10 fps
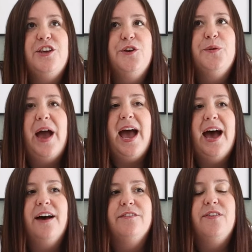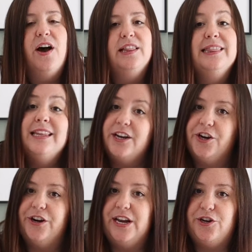you have
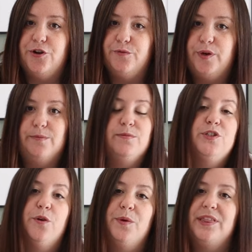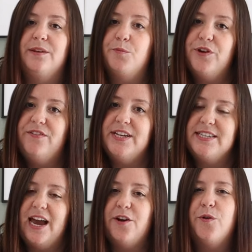liquor in your room. So with the previous
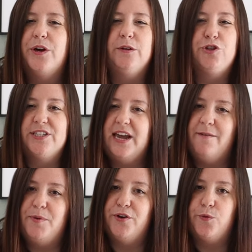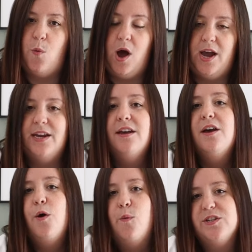category, you just had beer and wine.
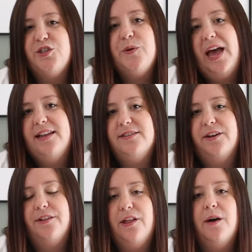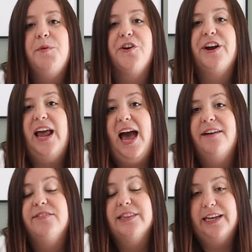Once you get into club, you're gonna
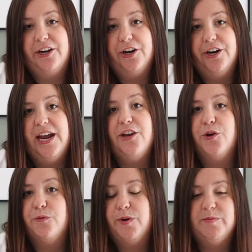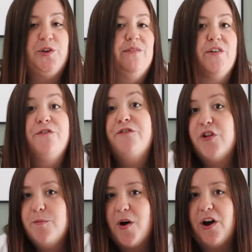have liquor in your room. So you have a
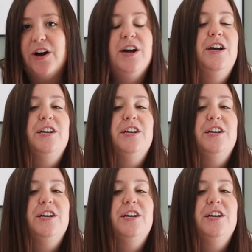full bar,